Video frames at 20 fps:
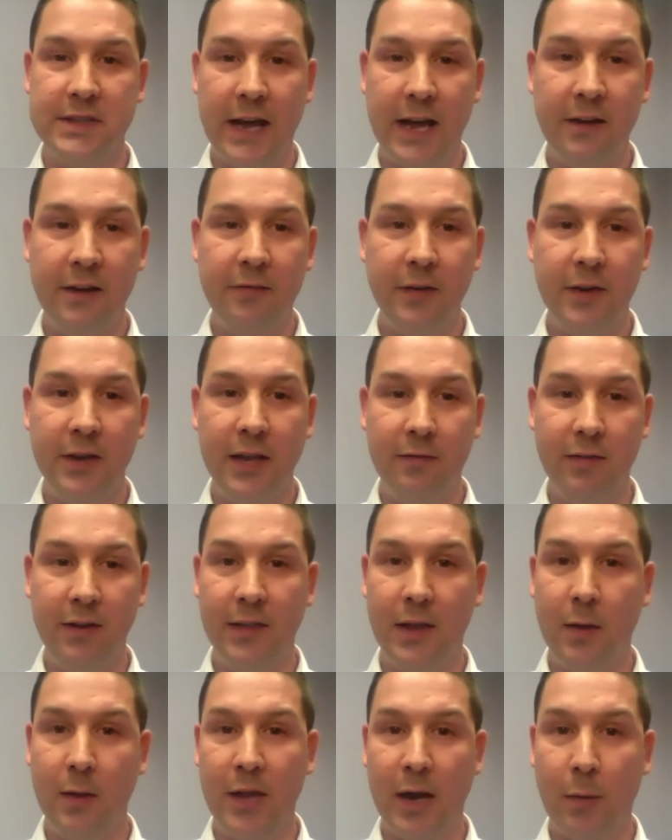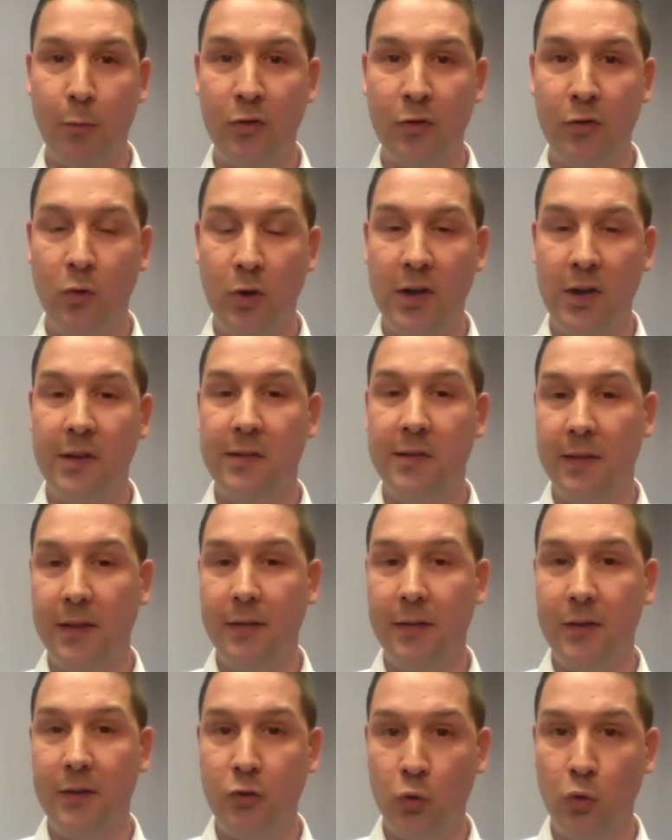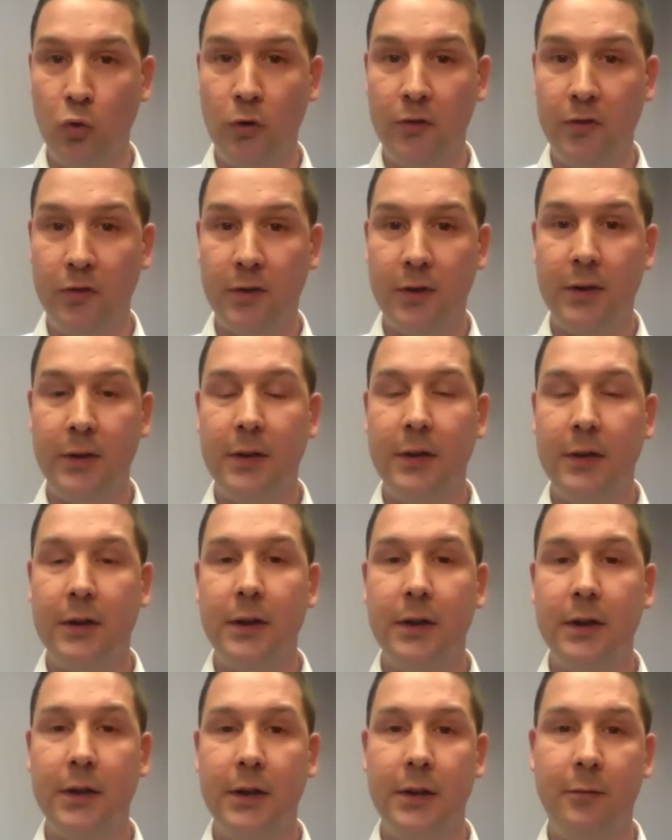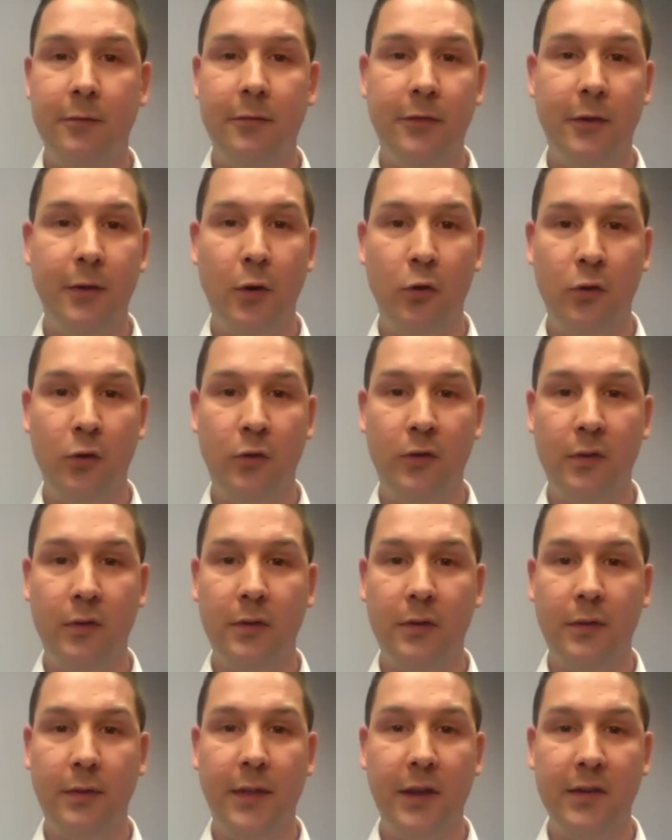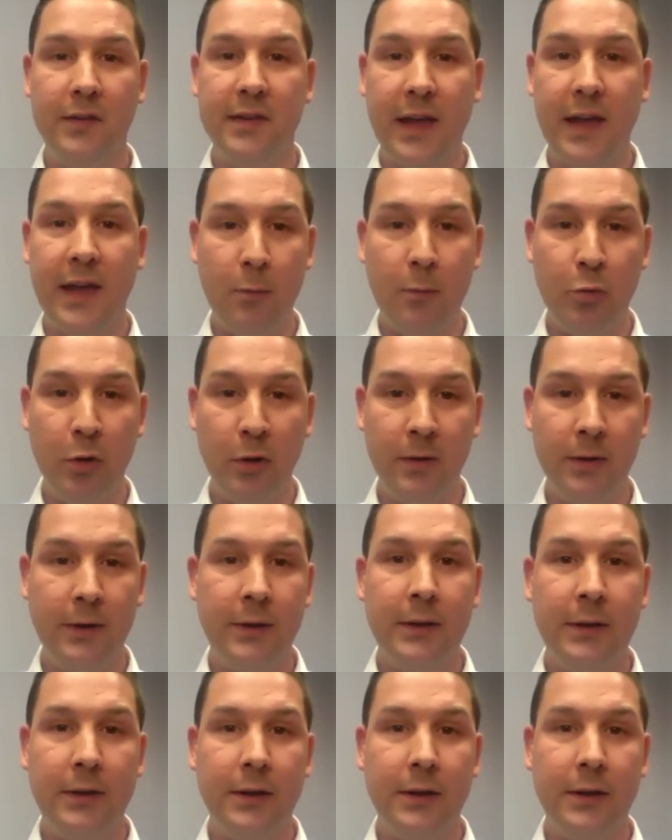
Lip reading: staff and giving them the opportunities and then the tools for those things to happen.